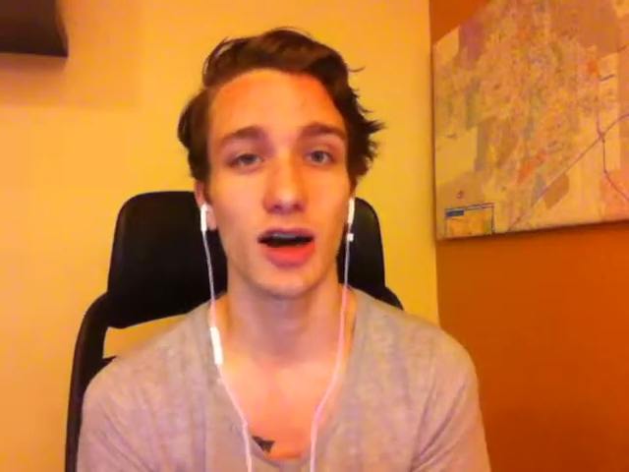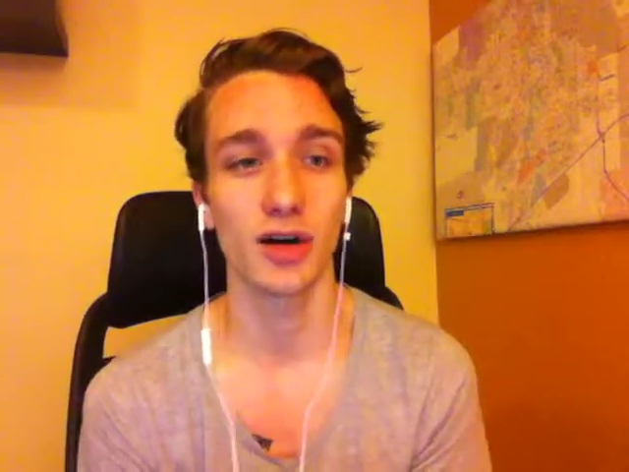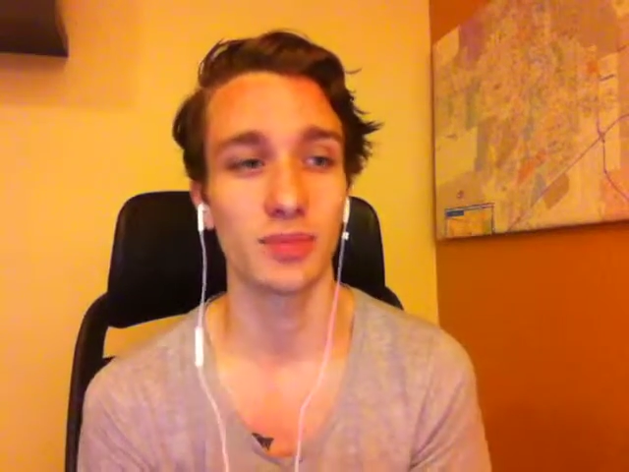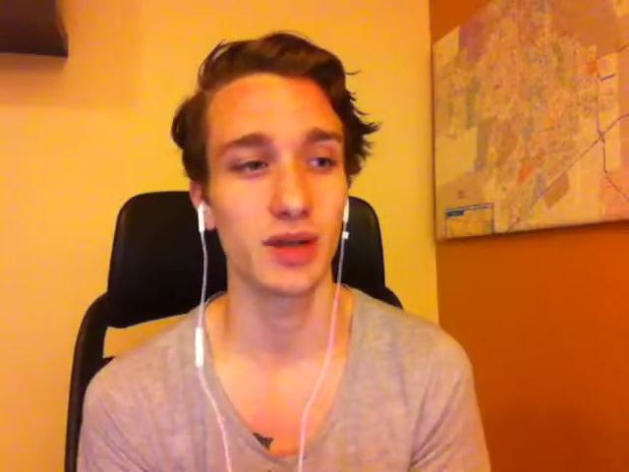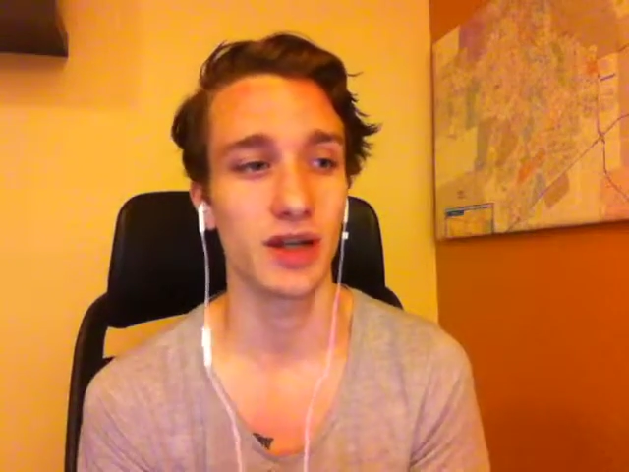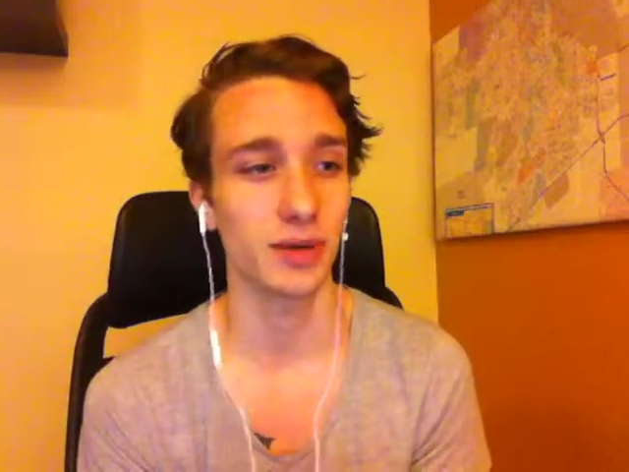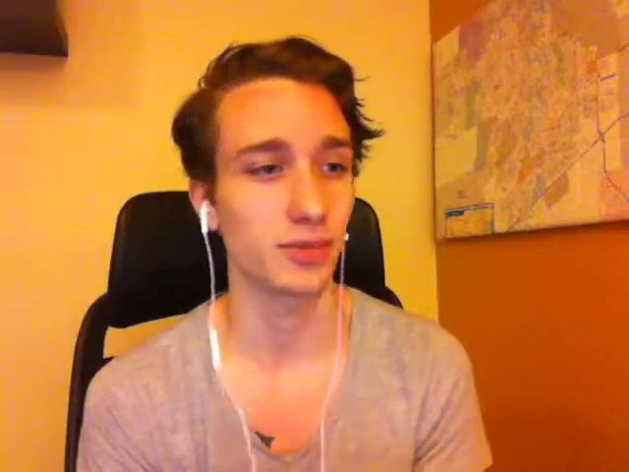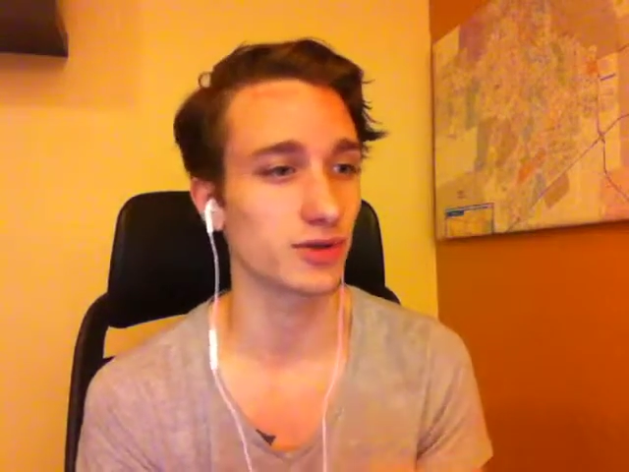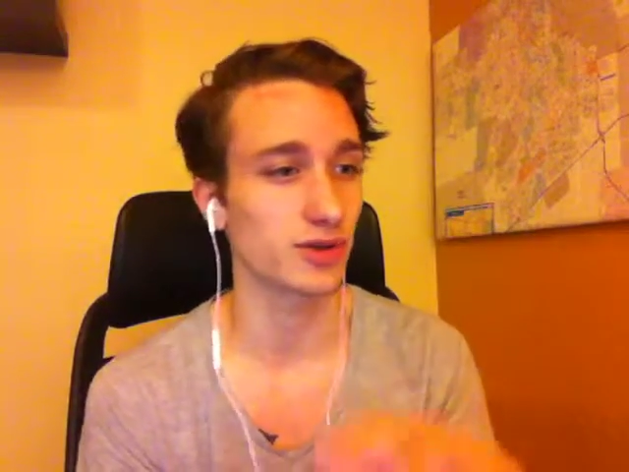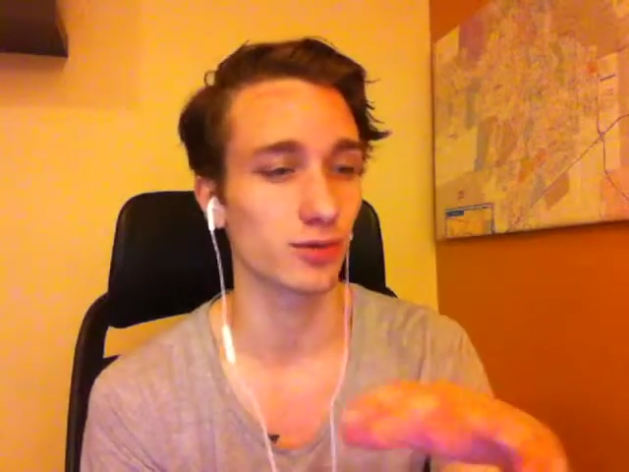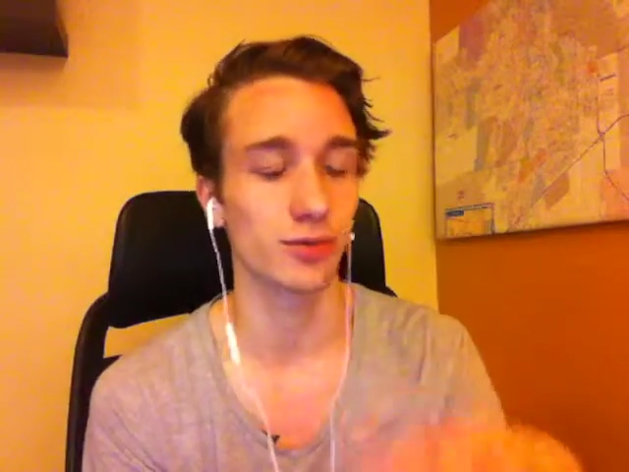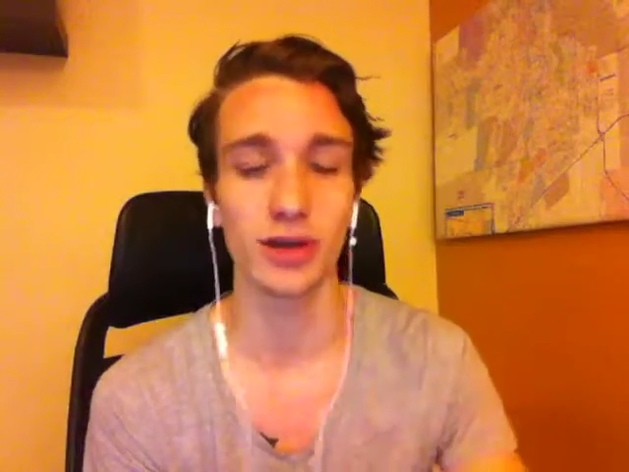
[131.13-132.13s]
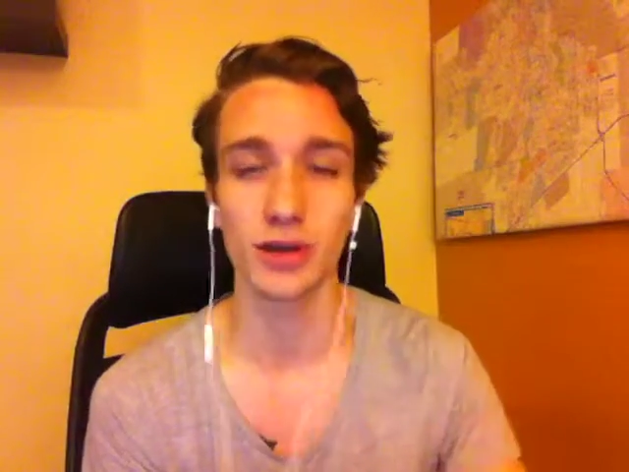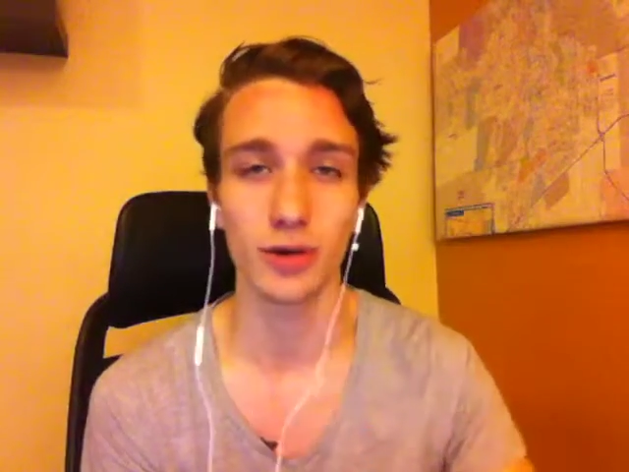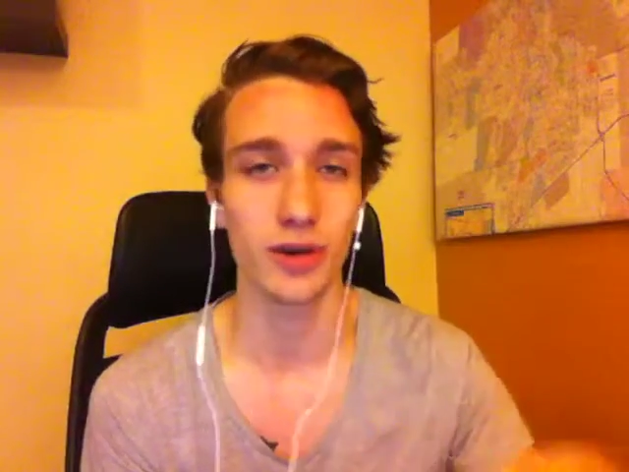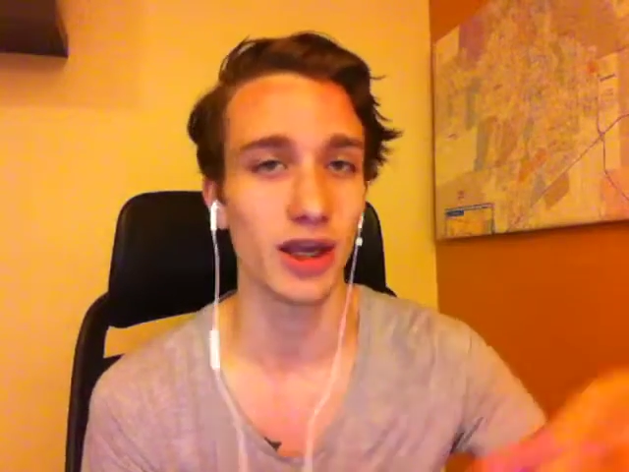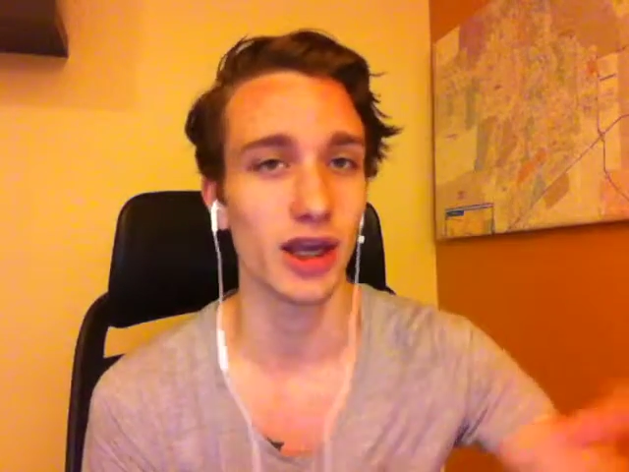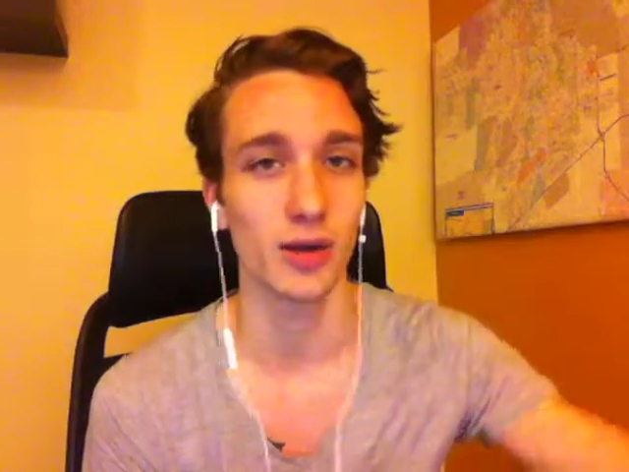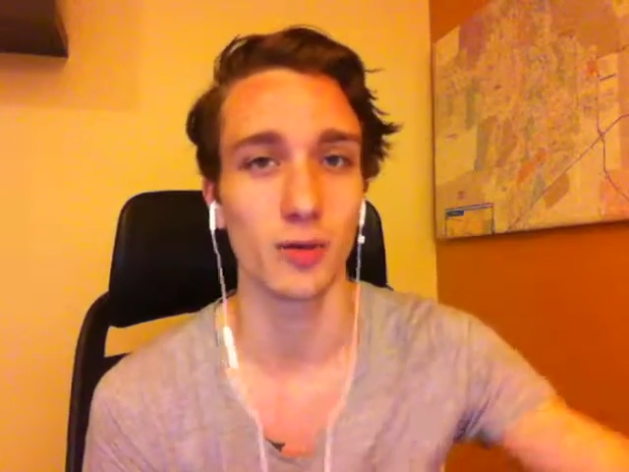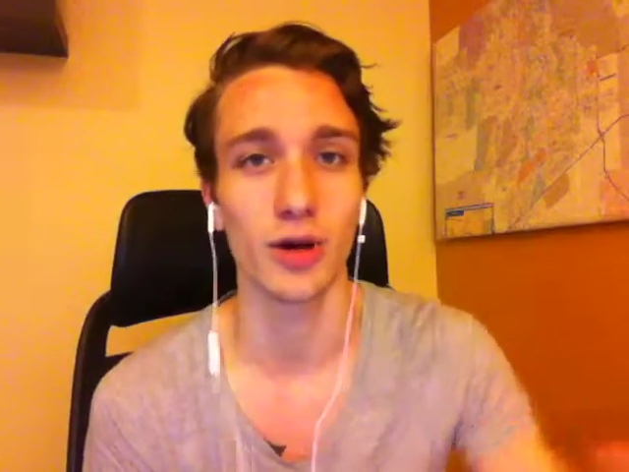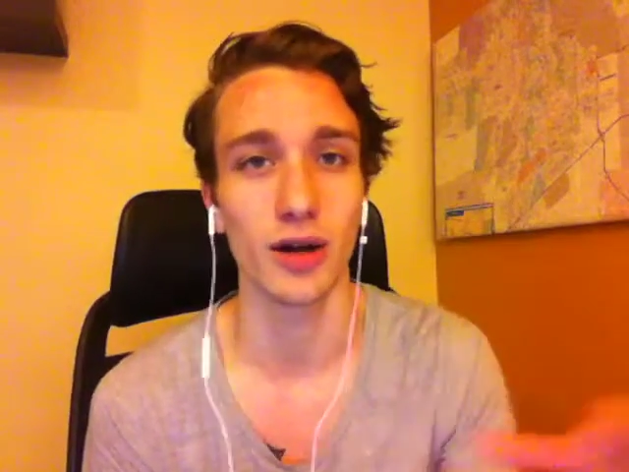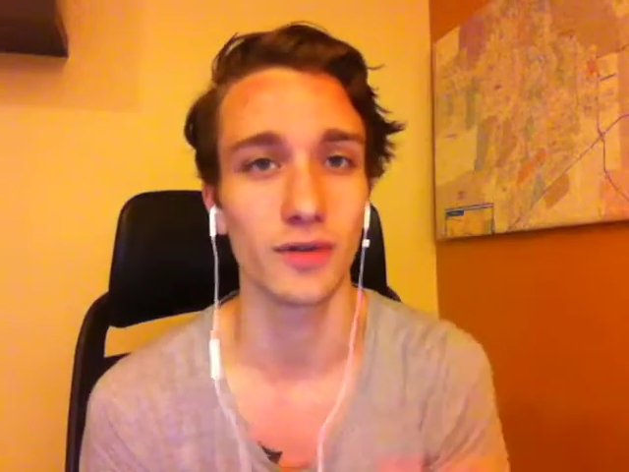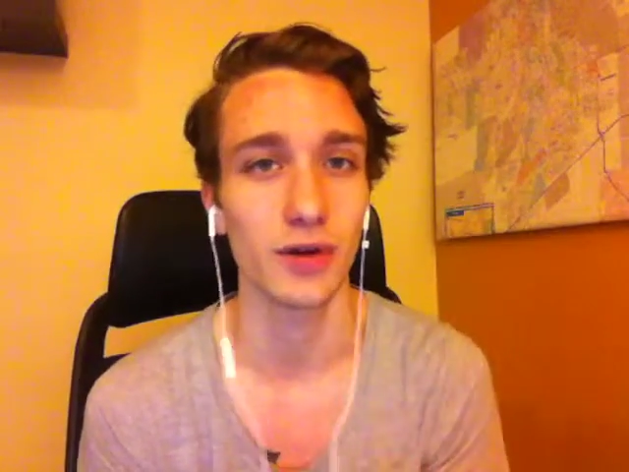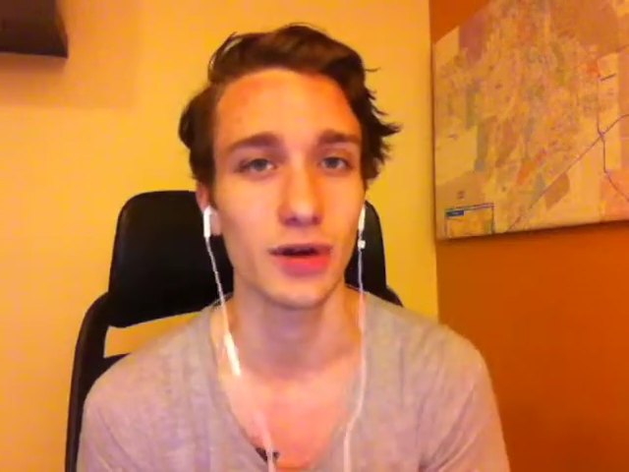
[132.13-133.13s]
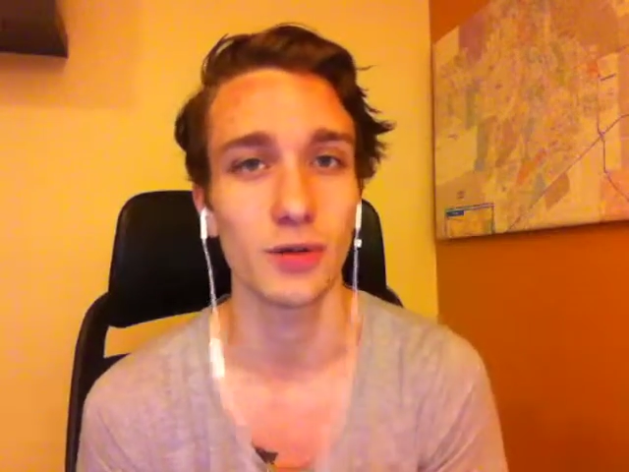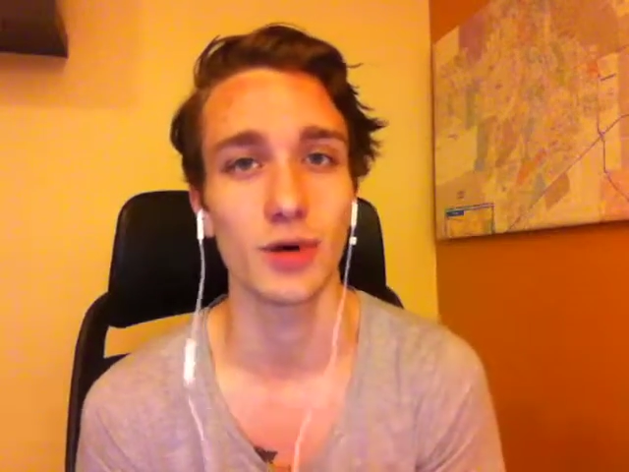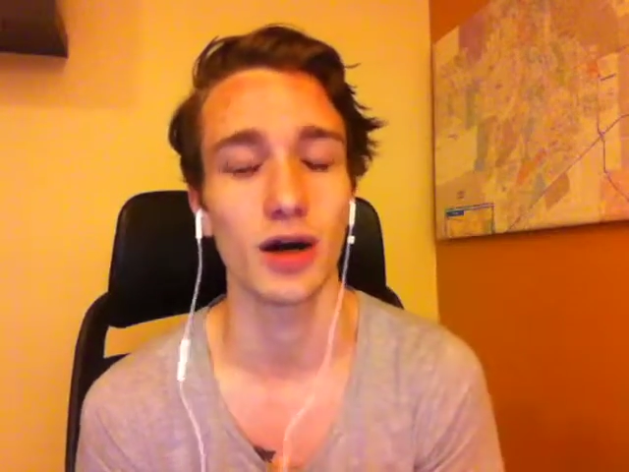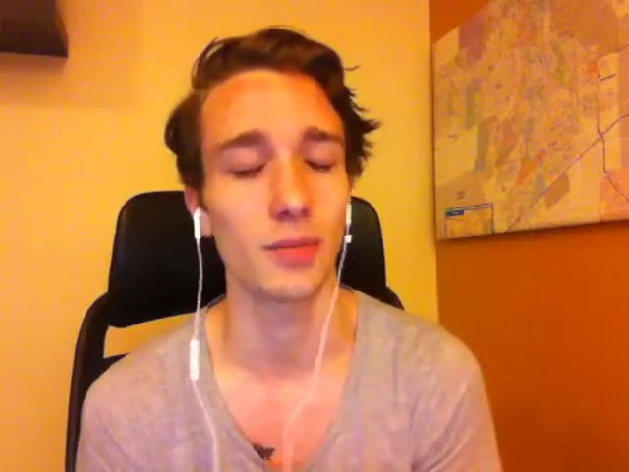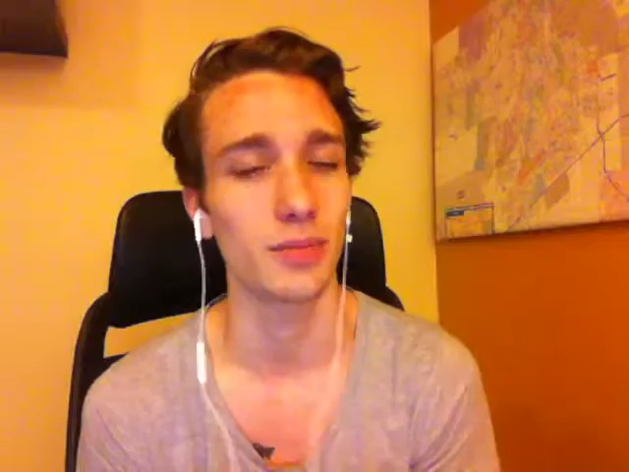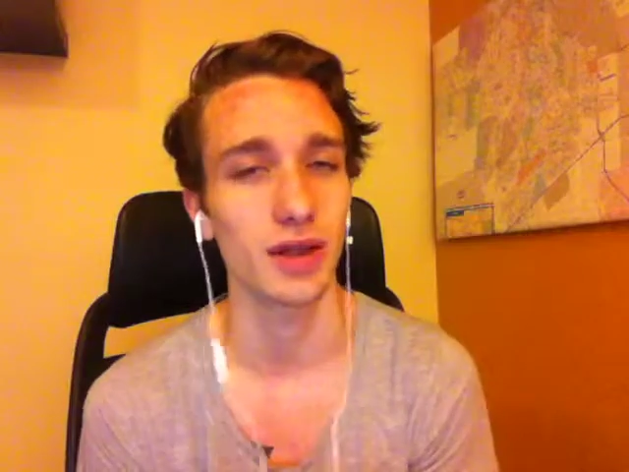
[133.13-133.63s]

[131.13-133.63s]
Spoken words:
of being able to relocate wherever you want,